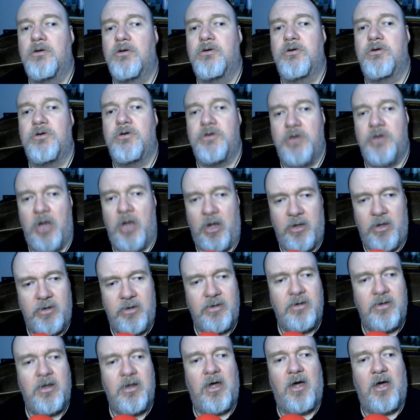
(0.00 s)

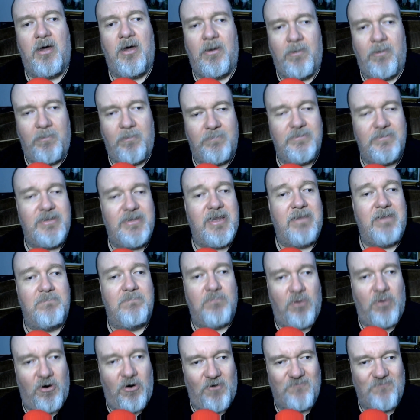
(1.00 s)
none of the
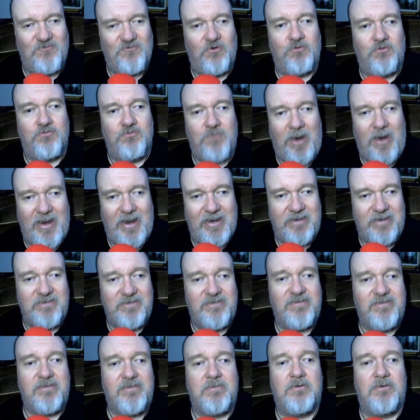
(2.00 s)
Marvel
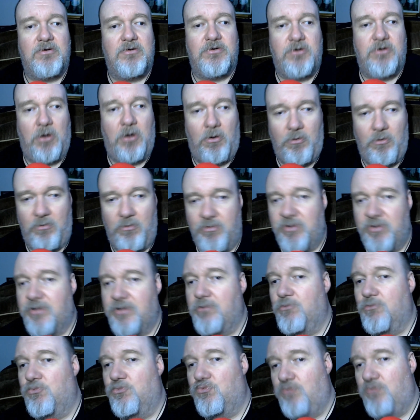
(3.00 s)
rights goes
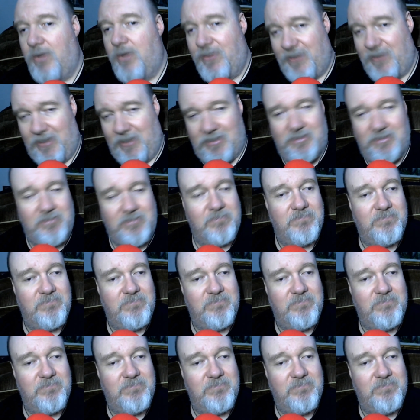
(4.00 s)
with it.